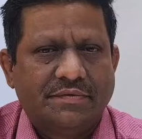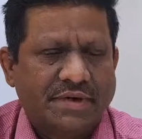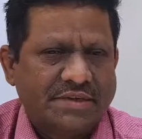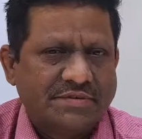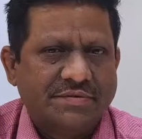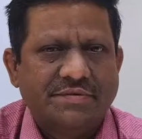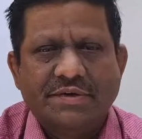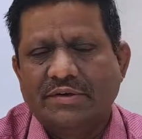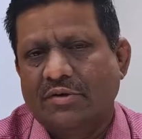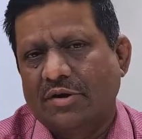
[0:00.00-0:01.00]
Friends, we
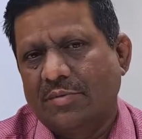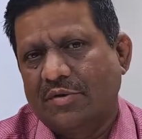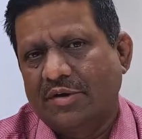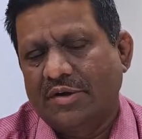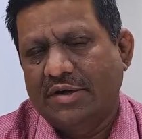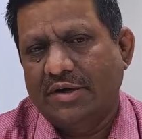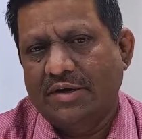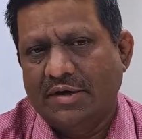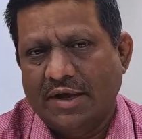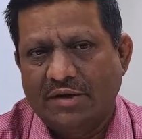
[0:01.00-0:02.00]
will talk about
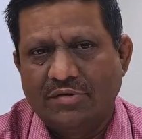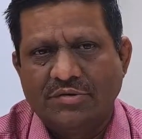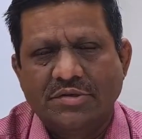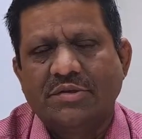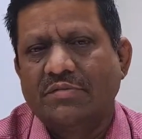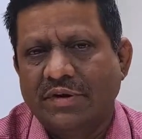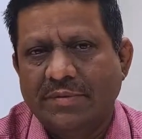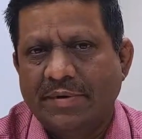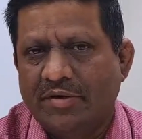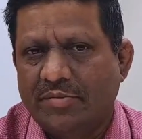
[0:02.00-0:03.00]
a diagnosis of
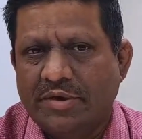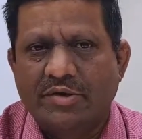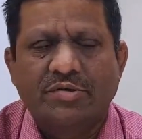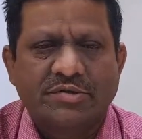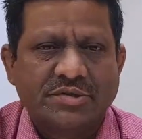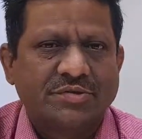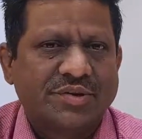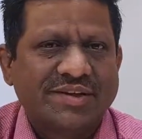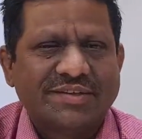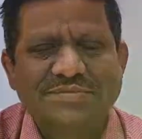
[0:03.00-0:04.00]
deep endometriosis
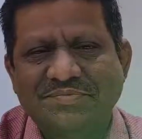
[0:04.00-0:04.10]
today.